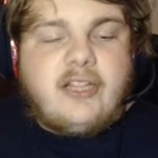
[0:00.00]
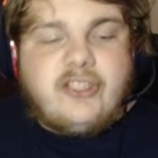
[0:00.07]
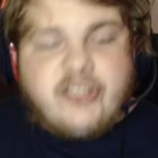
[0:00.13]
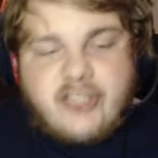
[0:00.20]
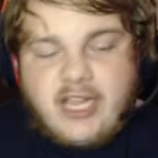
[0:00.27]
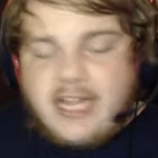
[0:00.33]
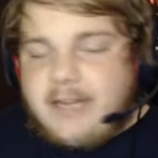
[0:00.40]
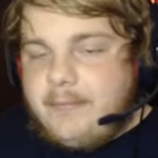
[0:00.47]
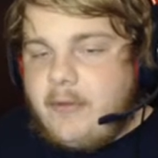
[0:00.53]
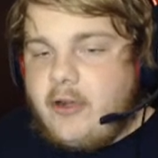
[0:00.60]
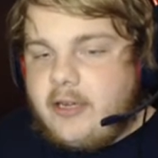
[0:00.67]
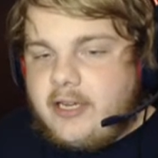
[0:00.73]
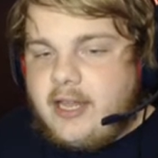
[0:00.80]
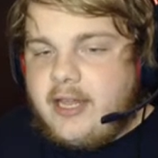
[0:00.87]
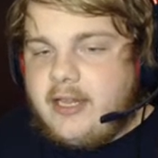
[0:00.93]
checkmark
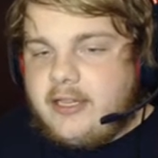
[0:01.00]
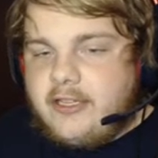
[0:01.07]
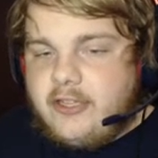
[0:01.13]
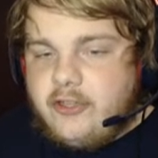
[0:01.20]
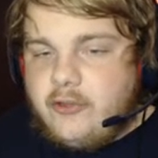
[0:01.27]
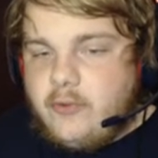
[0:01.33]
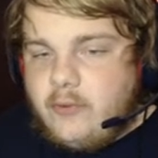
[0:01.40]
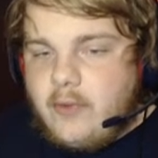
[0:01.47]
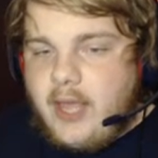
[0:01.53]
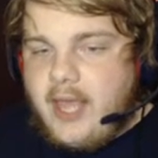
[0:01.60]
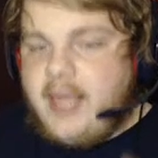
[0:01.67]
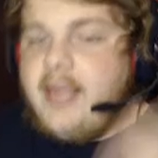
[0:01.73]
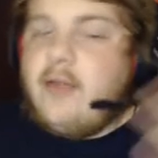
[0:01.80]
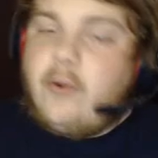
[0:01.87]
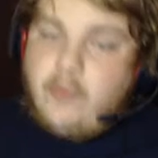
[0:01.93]

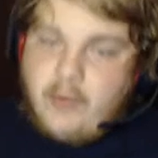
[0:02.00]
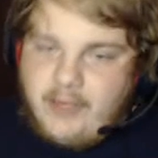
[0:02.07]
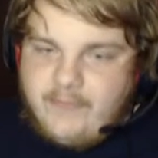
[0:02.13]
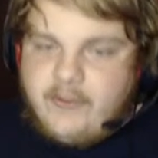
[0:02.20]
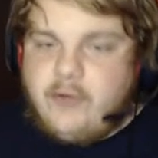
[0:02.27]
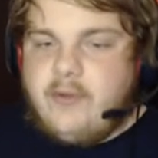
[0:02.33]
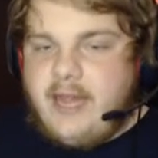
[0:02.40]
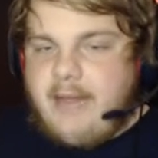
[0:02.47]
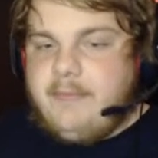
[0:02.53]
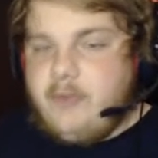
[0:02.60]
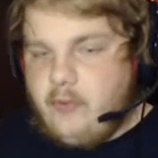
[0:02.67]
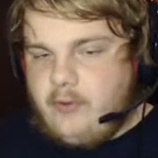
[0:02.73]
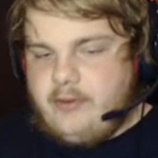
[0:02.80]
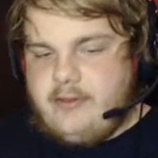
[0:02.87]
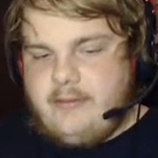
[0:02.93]
QA or whatever you named
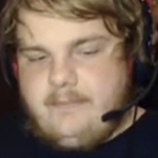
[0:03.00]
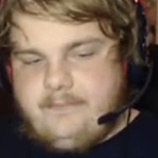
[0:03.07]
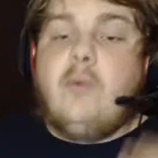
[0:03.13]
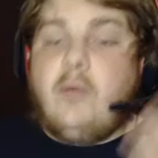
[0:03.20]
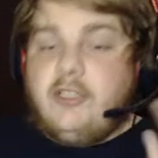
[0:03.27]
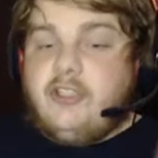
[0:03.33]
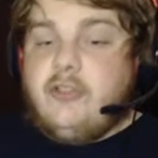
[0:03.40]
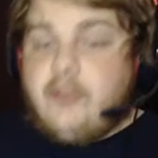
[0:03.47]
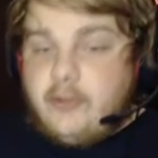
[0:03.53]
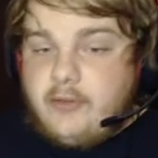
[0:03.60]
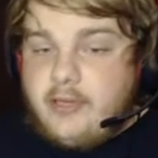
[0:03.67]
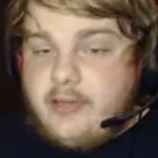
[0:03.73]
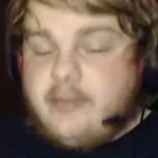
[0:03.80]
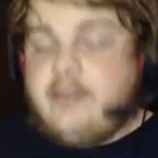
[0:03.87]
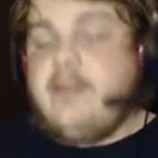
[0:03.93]
yours. Once you do
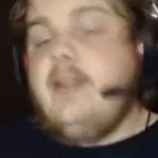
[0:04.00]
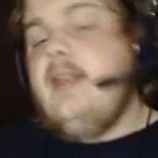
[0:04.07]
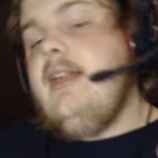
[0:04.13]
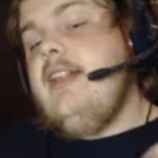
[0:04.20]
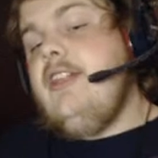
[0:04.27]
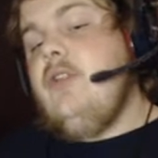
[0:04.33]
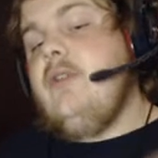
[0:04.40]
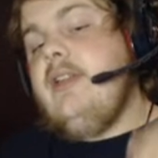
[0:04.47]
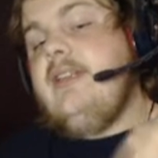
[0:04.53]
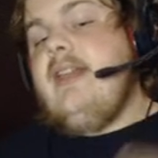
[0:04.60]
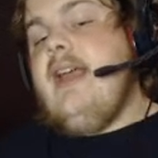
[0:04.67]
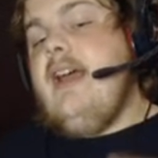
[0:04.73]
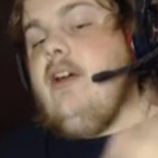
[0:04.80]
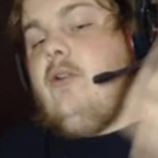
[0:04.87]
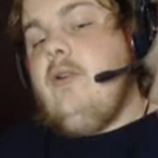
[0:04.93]
this, you can
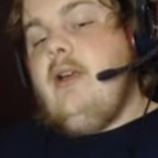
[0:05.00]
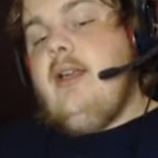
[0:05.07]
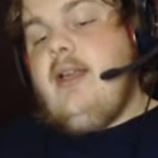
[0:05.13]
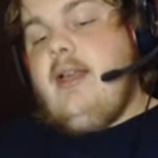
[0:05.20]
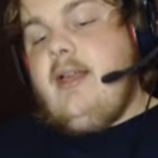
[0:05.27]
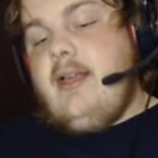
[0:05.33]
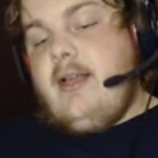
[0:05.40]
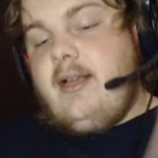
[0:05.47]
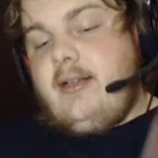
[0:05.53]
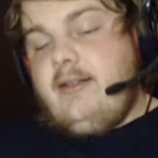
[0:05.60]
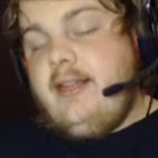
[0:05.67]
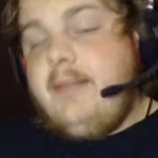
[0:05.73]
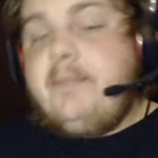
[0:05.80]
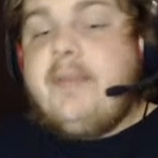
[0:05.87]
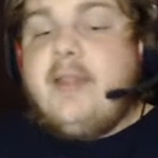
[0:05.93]
now
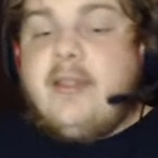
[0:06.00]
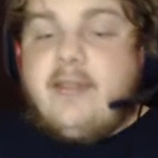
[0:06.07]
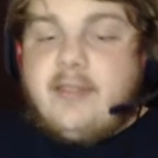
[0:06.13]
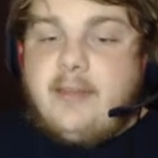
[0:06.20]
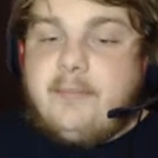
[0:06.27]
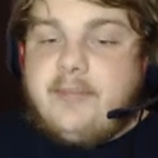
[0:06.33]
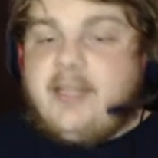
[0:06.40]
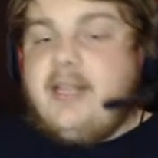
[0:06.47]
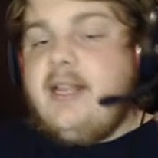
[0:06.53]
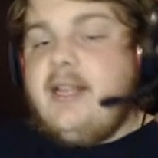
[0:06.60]
clip something